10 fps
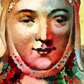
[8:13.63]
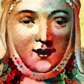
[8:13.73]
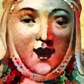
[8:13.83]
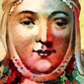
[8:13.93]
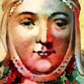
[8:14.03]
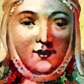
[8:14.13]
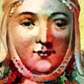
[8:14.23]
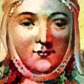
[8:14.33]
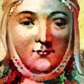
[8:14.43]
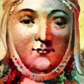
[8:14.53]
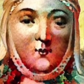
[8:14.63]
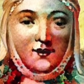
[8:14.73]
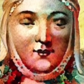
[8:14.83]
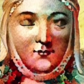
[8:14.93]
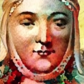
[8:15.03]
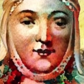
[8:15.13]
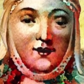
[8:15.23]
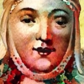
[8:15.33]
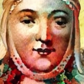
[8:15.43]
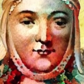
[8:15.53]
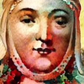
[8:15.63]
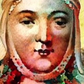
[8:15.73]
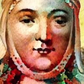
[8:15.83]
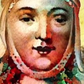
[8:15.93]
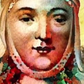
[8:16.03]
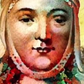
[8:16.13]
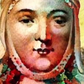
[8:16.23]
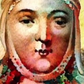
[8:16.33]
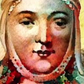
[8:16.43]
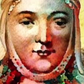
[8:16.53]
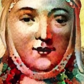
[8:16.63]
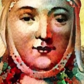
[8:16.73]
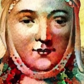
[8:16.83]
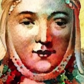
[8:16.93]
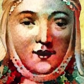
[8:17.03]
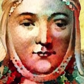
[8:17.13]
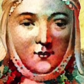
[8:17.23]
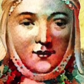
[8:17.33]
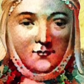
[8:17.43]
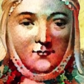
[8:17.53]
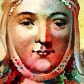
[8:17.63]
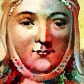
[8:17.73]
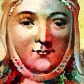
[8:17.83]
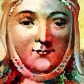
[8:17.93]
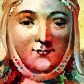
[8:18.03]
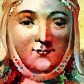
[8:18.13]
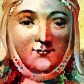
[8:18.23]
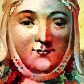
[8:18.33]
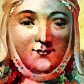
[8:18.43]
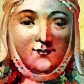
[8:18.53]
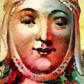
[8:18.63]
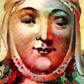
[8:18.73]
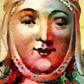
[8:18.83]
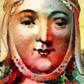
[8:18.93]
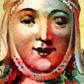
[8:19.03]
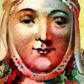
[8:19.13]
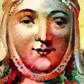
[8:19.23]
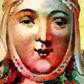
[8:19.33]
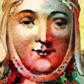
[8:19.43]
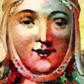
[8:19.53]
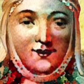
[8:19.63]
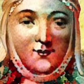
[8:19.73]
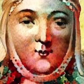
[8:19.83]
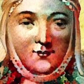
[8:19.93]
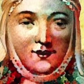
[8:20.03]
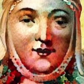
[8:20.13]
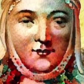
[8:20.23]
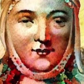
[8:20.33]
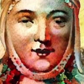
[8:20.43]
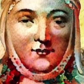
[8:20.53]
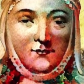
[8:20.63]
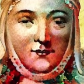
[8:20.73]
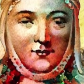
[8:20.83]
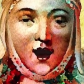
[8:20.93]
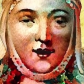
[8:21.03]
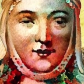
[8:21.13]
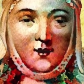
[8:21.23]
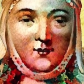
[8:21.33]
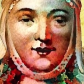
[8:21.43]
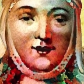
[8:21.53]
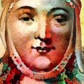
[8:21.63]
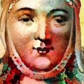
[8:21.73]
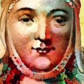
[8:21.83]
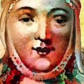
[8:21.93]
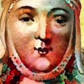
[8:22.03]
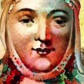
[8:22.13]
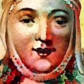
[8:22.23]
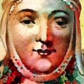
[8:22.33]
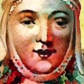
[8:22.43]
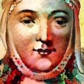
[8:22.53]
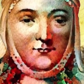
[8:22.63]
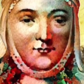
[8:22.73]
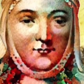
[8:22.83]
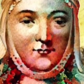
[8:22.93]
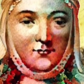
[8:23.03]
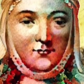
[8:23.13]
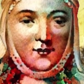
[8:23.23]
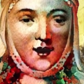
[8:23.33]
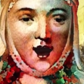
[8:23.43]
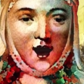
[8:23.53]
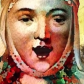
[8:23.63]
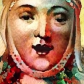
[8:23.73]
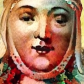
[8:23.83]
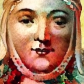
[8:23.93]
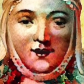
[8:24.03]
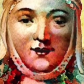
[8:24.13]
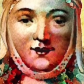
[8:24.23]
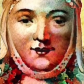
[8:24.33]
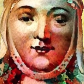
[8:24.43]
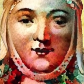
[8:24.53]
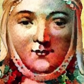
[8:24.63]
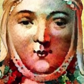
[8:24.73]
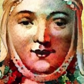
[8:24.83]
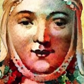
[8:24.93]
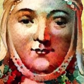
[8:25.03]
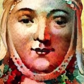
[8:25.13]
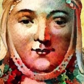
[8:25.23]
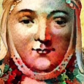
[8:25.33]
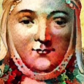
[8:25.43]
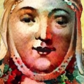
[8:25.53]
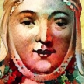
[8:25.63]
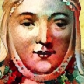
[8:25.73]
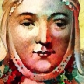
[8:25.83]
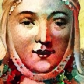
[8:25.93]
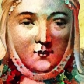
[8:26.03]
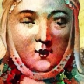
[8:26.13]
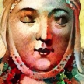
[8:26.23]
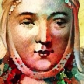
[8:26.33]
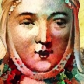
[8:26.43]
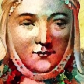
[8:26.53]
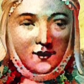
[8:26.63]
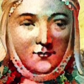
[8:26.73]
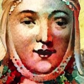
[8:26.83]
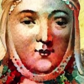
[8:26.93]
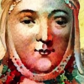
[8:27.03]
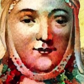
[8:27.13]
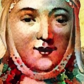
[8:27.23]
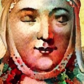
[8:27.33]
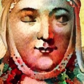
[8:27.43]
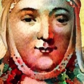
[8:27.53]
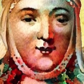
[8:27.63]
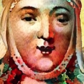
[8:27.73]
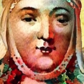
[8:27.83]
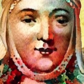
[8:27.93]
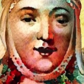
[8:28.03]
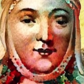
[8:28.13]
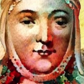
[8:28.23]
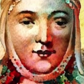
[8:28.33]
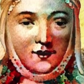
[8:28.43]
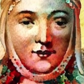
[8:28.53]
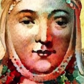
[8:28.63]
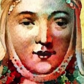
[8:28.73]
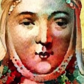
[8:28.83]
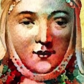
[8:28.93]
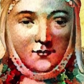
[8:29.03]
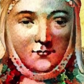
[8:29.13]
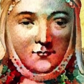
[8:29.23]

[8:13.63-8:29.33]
Also, Henry, my new husband, was quite stubborn. He had difficulties to accept that there was also a church to reckon with. All of these factors affected how he interacted with everyone, including his children.